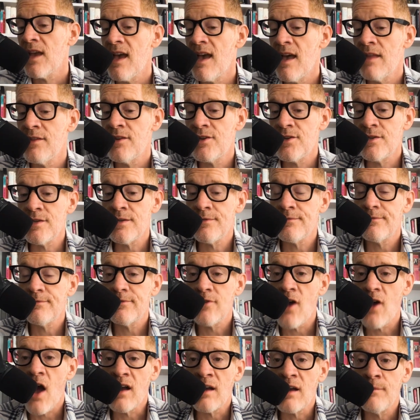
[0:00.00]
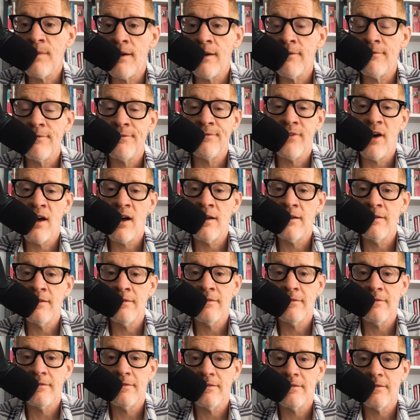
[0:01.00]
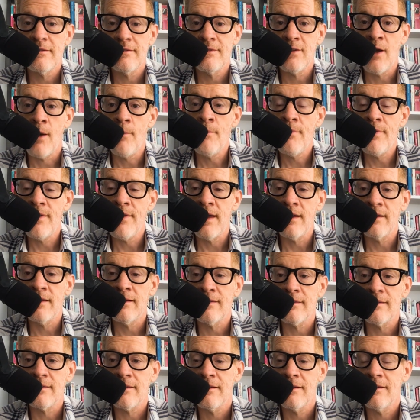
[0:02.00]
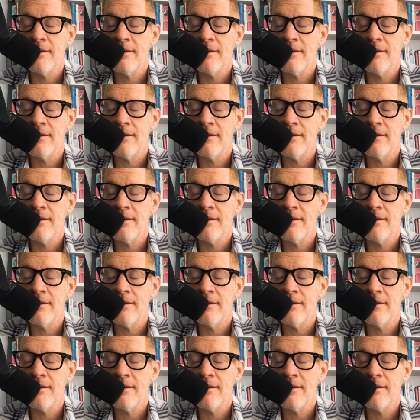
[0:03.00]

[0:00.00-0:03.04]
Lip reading: and to just talk about fun, dumb things.